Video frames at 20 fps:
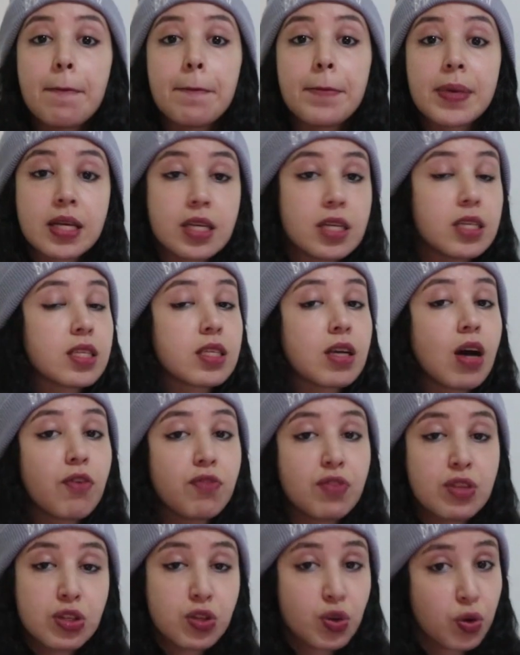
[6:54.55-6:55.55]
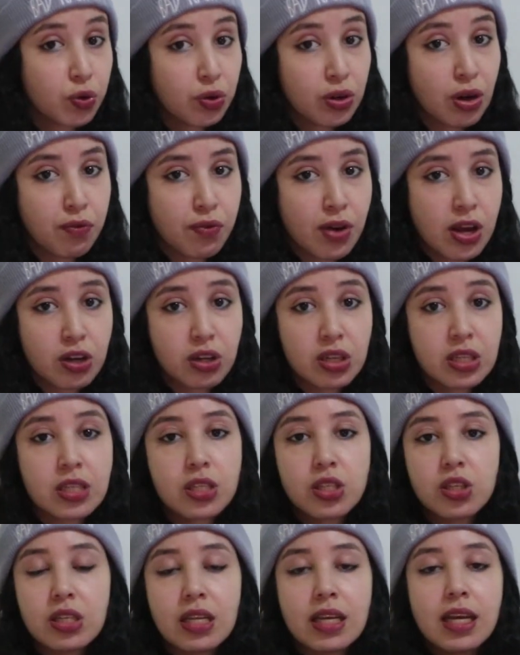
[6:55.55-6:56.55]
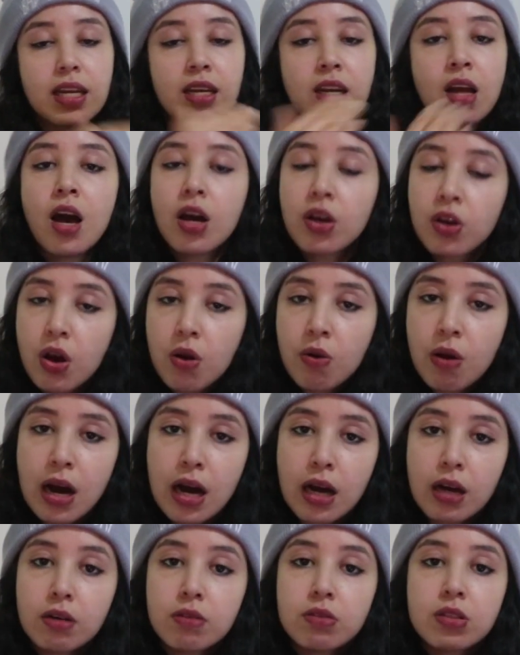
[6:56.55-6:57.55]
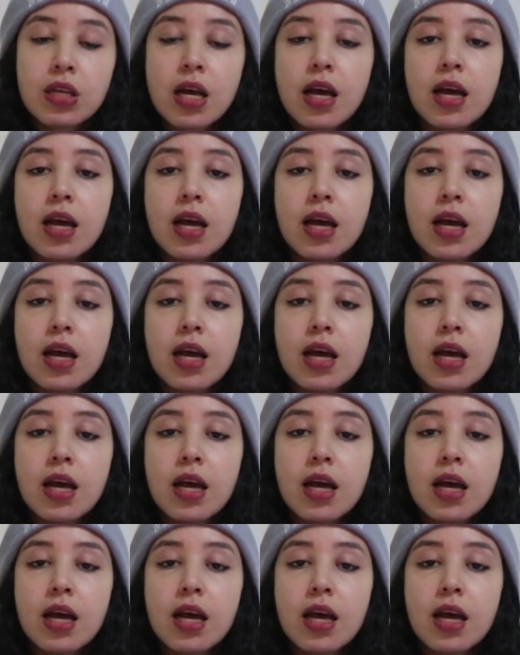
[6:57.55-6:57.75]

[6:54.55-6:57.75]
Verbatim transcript: because of this coronavirus, so they cannot go out,